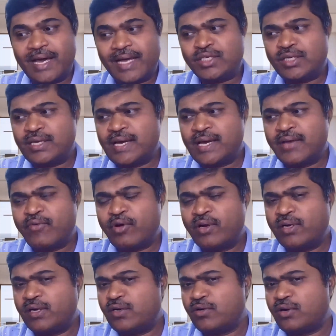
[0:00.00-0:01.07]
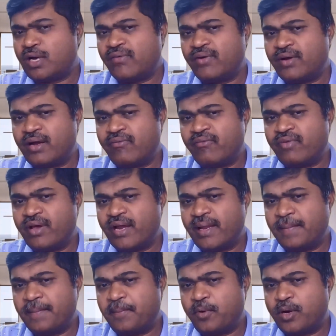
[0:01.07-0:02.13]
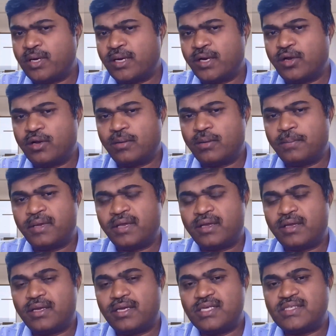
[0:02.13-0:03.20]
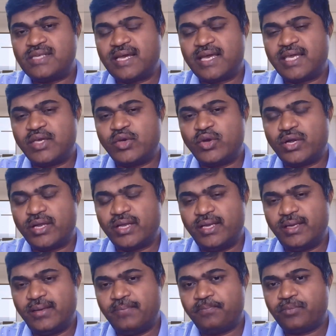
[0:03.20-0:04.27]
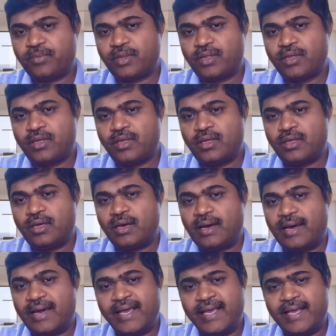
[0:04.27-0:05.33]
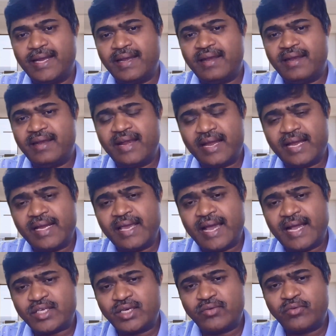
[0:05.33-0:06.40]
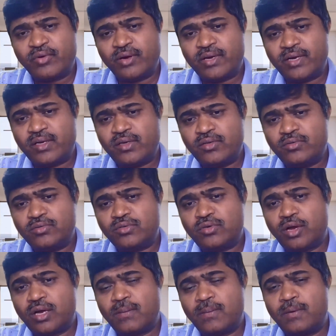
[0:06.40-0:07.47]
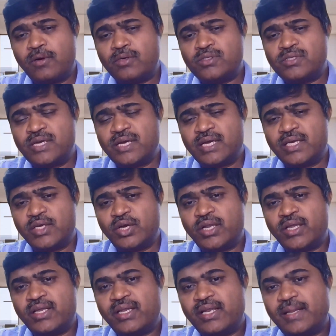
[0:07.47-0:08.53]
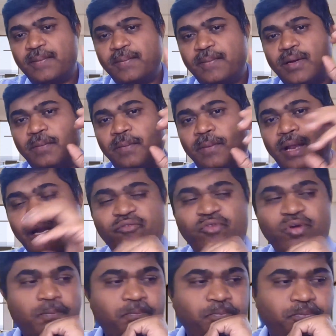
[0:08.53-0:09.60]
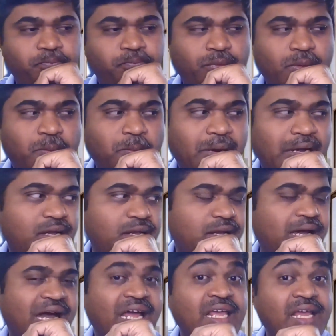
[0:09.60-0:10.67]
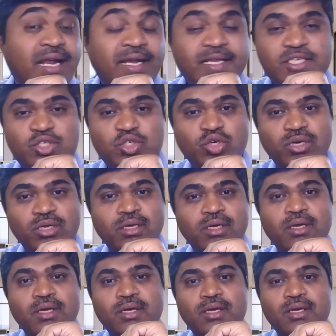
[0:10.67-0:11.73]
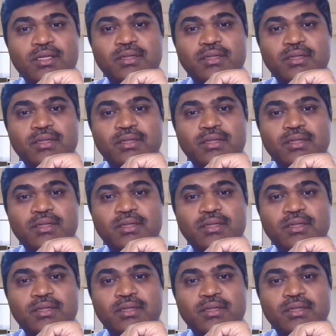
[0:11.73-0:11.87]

So actually I wanted to cover a very important topic, security. I directly actually wanted to talk about security in any point platform, but I understood